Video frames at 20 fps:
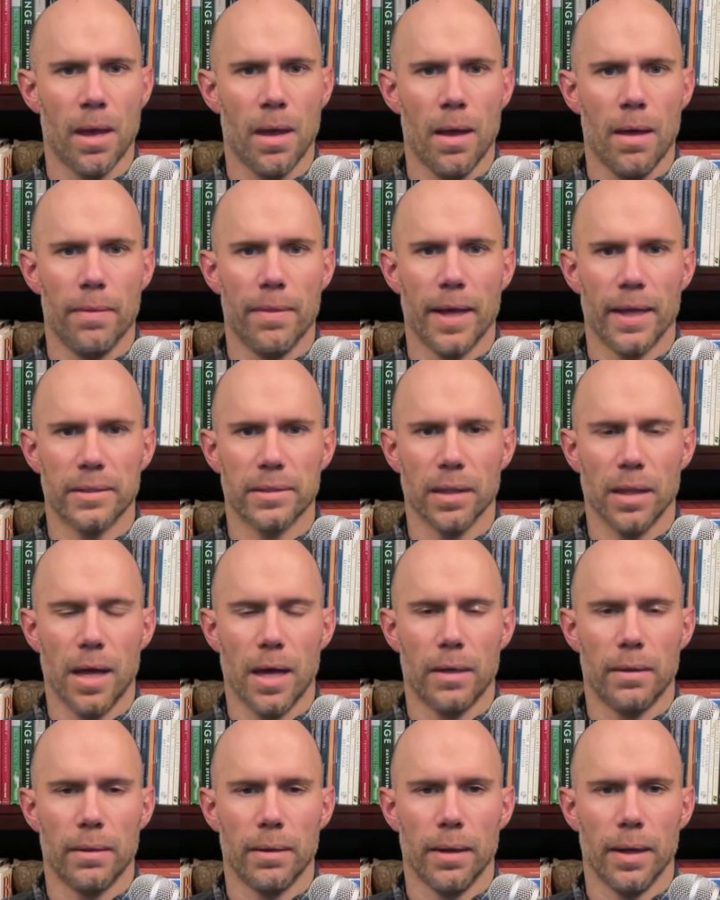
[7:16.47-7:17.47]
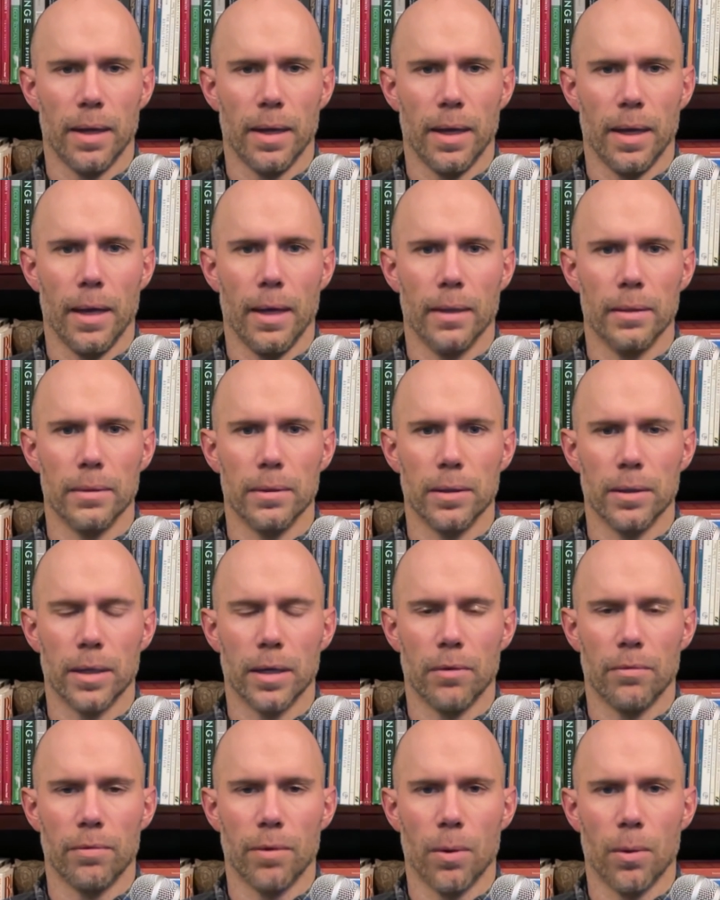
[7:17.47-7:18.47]
Thanks a lot and
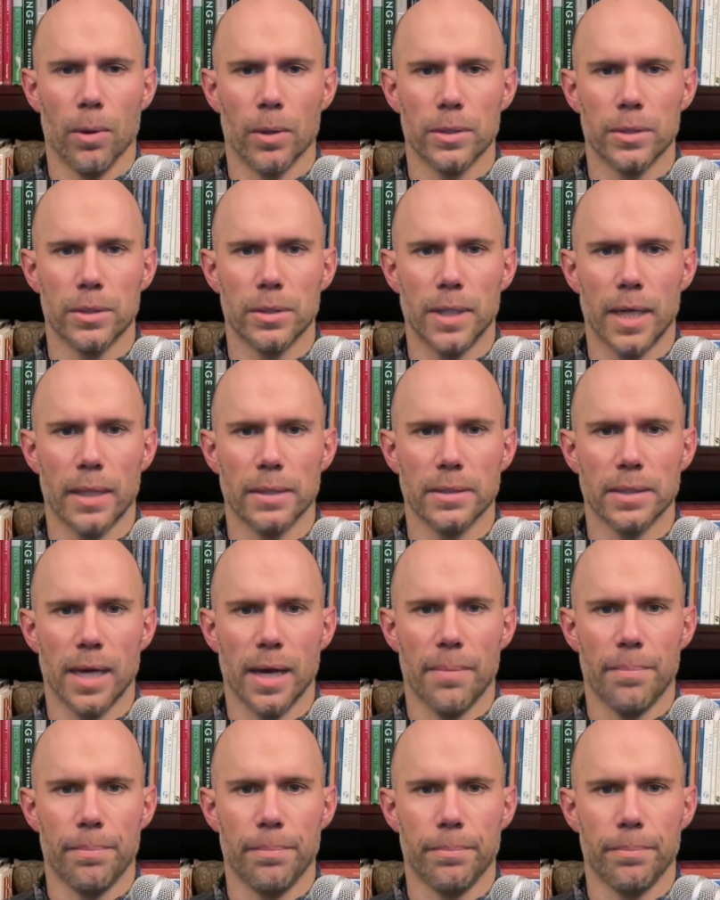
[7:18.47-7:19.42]
looking forward to next time.